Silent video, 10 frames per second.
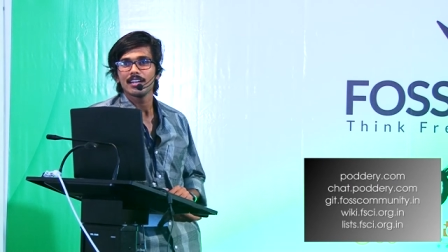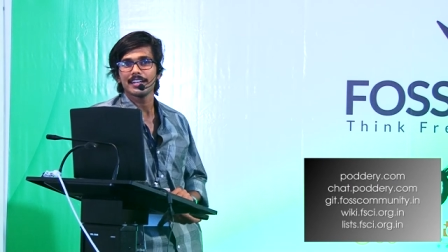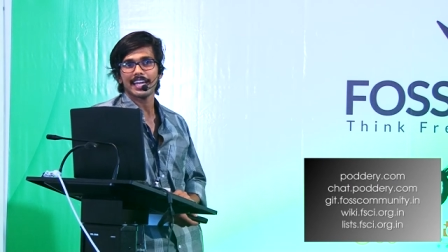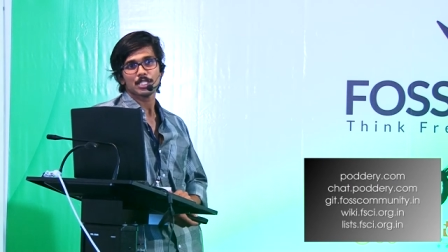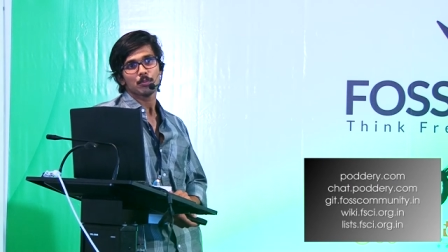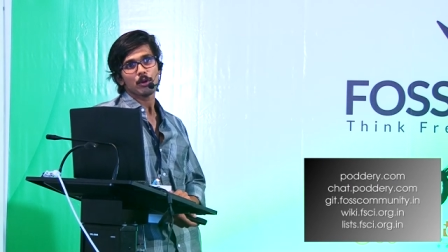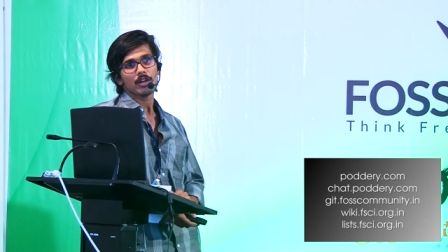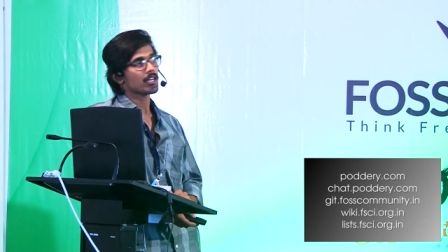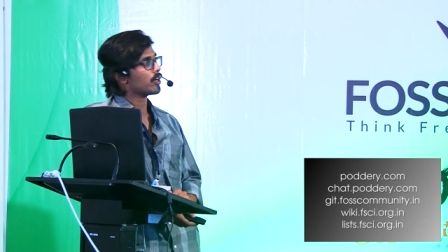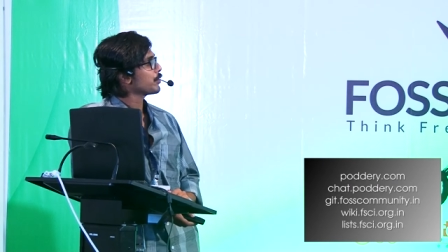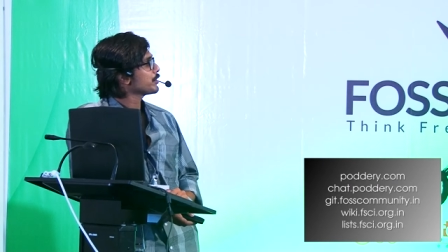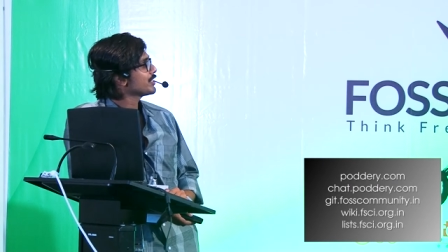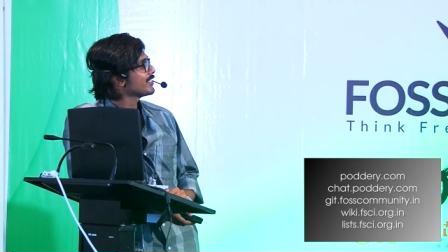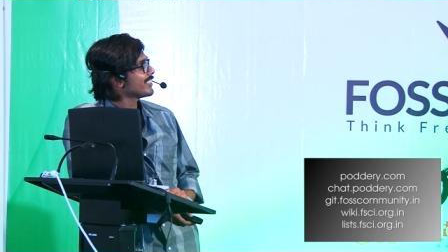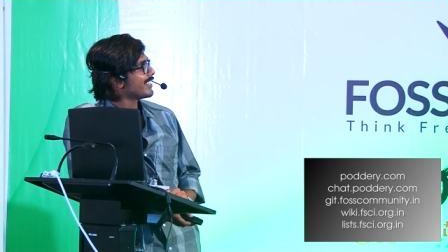diaspora
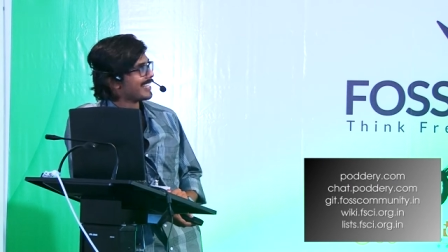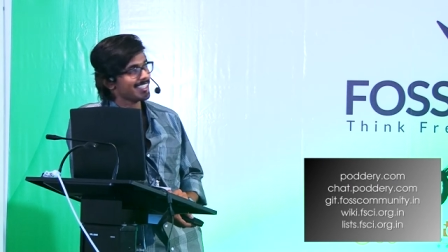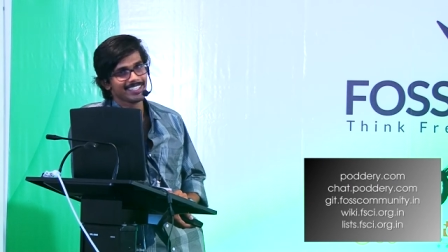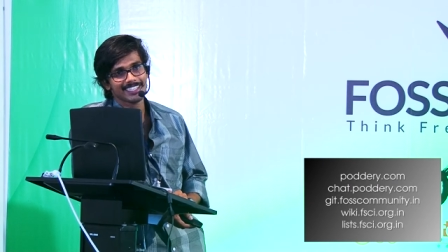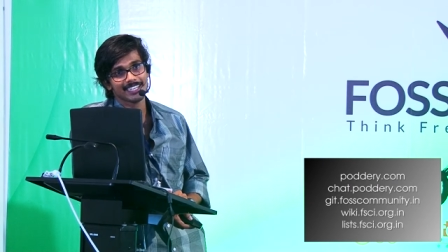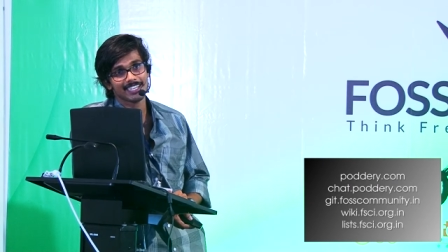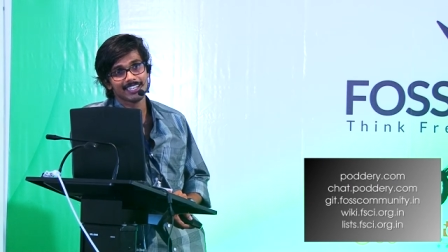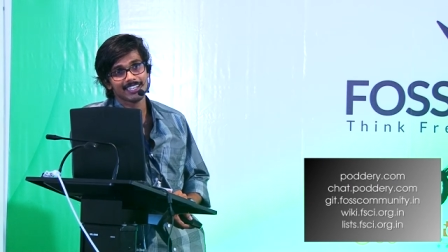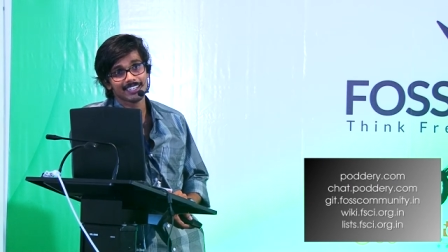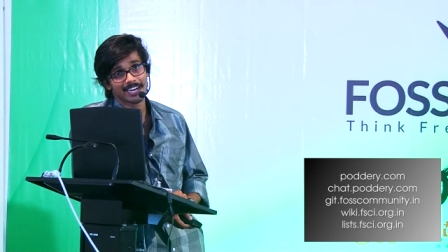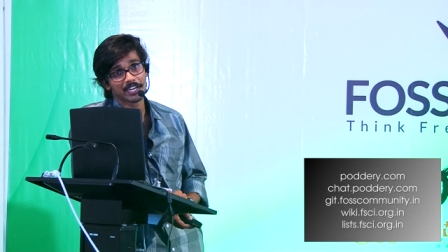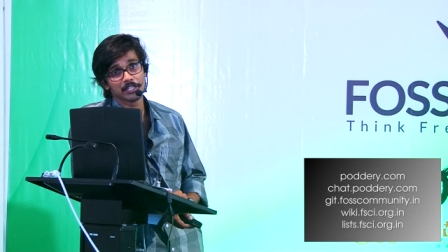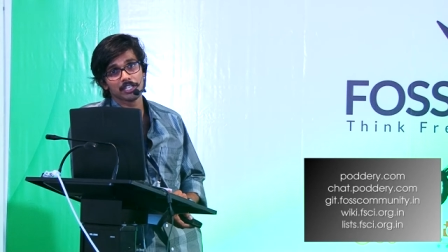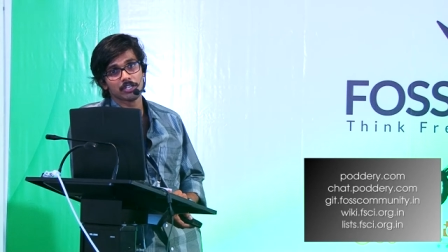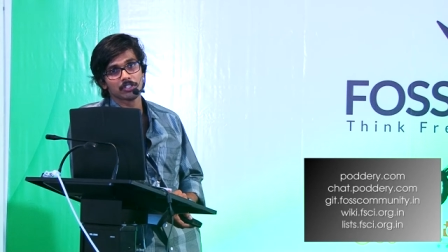account and uh, riot
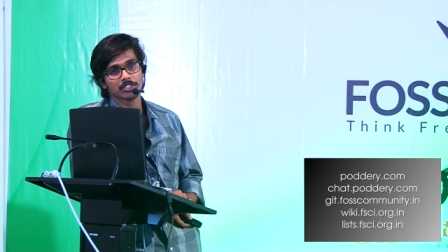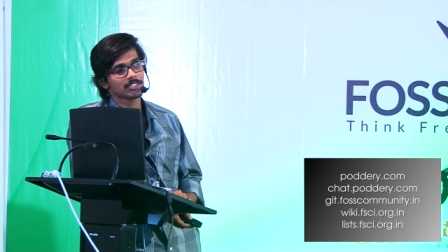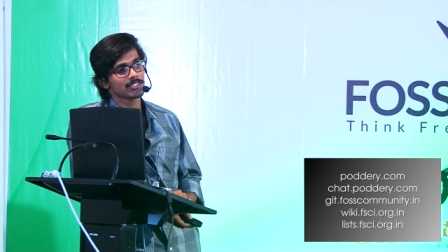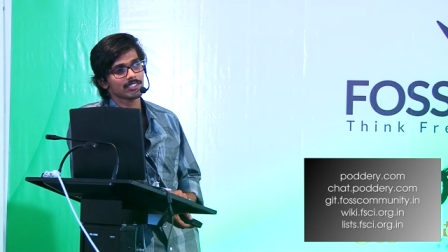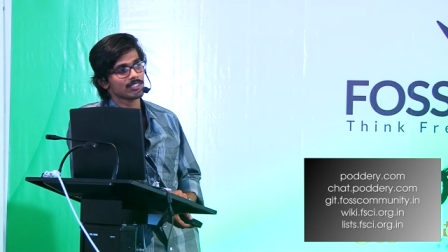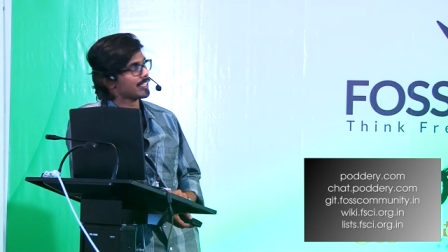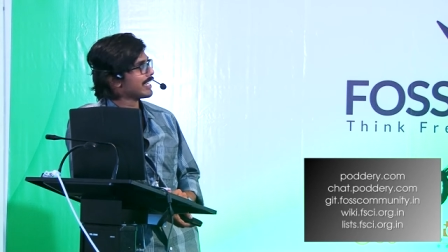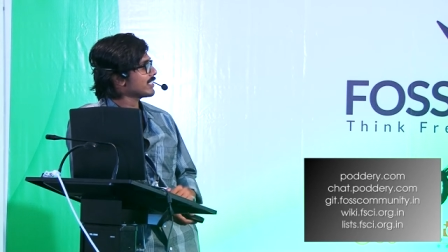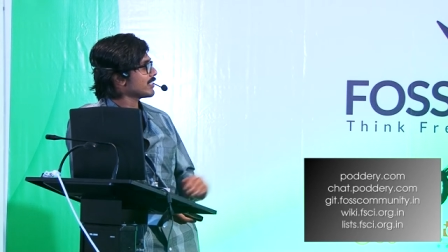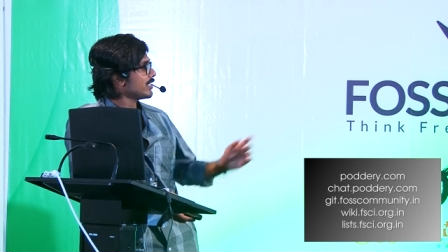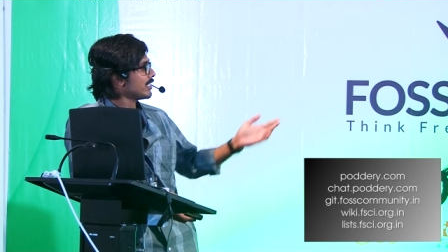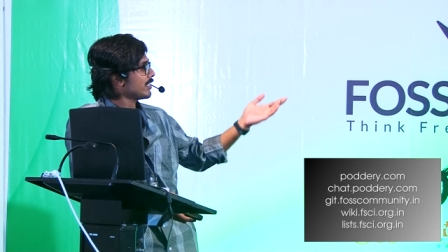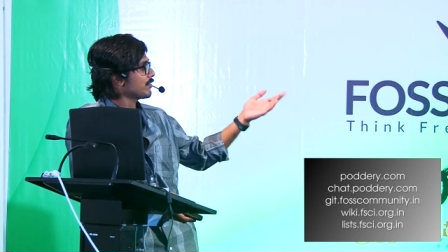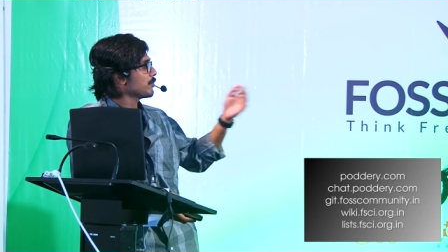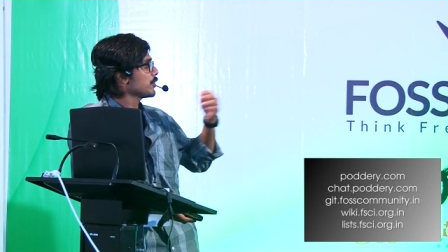account right?
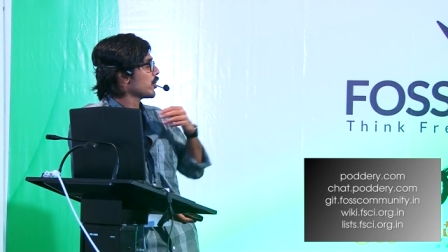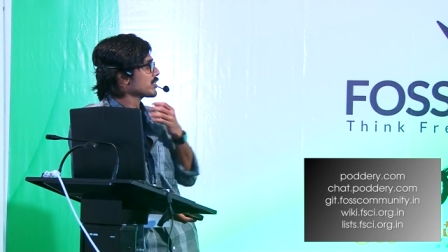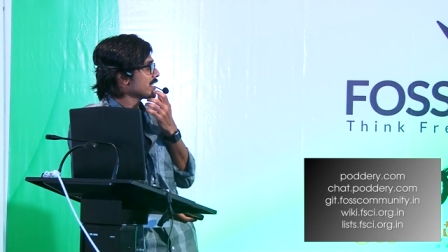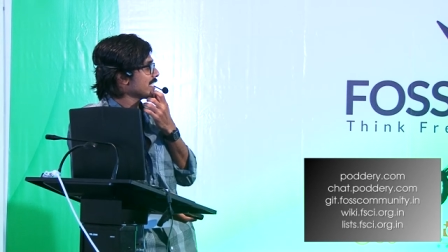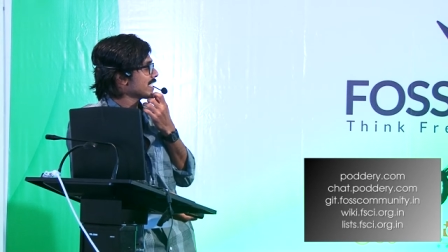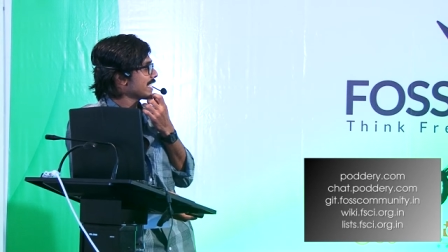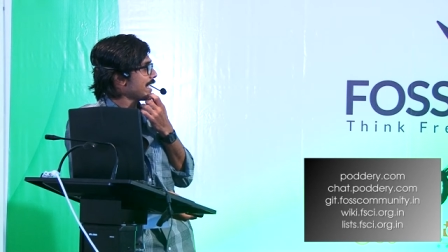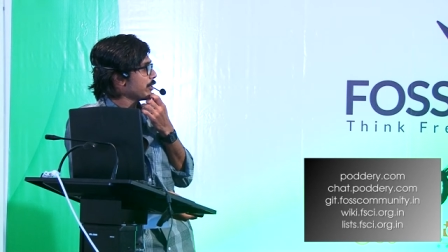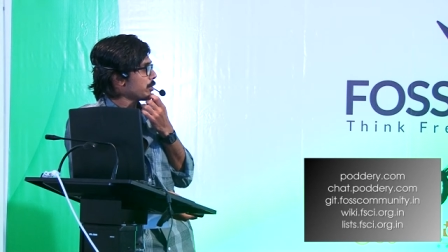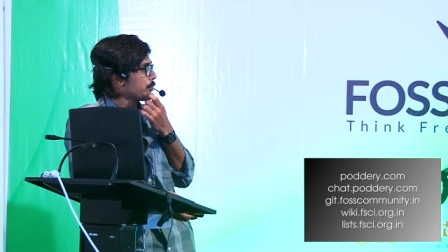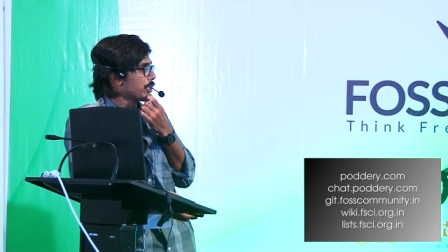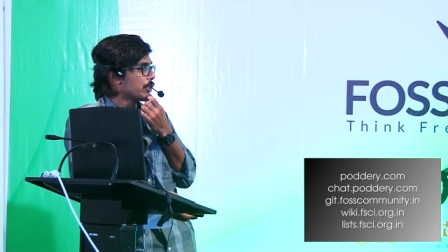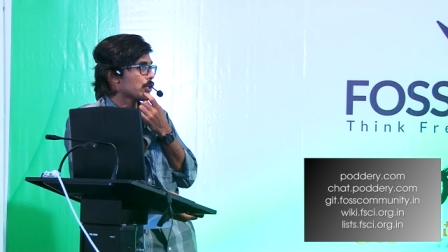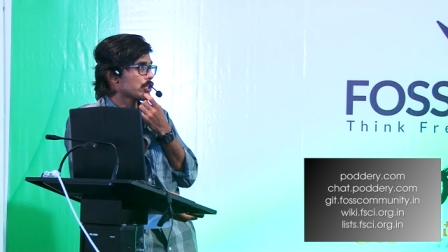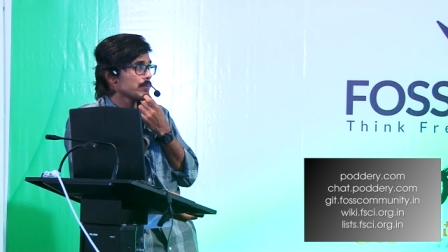Uh, it will be hosted under
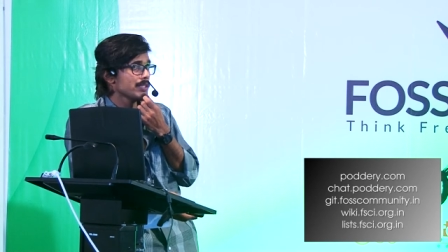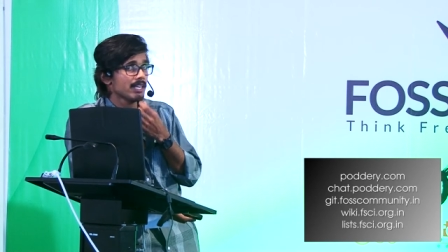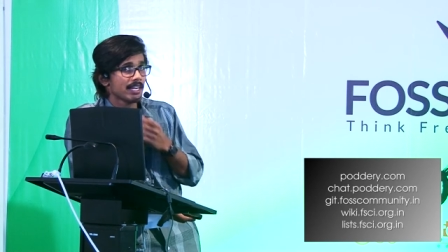chat.poddery.com.